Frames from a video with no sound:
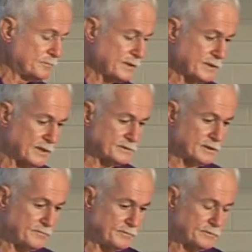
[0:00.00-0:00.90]
because
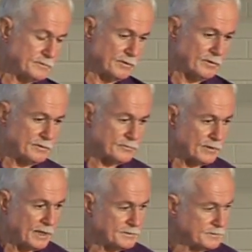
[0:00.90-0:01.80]
if you're going to
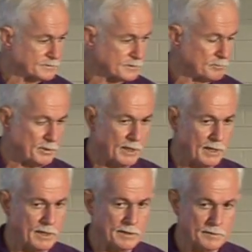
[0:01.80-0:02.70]
try to
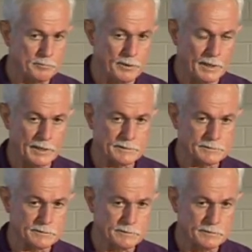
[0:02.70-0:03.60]
supply the
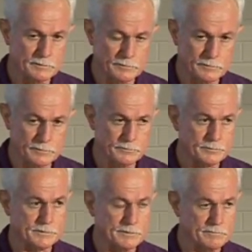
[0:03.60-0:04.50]
plant's
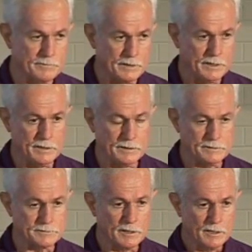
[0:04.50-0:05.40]
nutritive
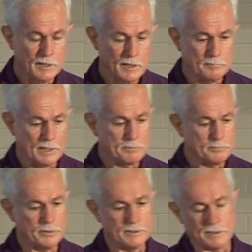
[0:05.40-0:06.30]
needs by
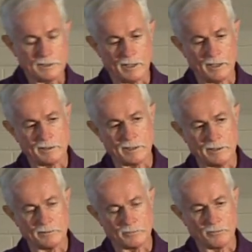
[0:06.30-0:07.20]
putting it on
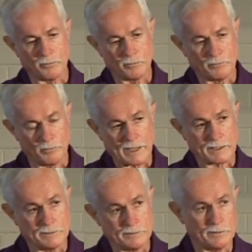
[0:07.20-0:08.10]
in
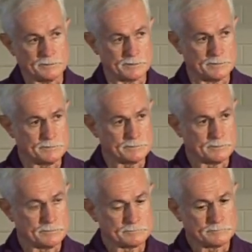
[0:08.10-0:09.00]
whacking doses,
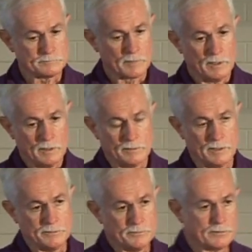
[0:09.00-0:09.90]

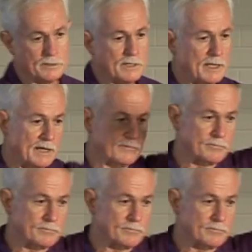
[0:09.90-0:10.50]
then you're going to have a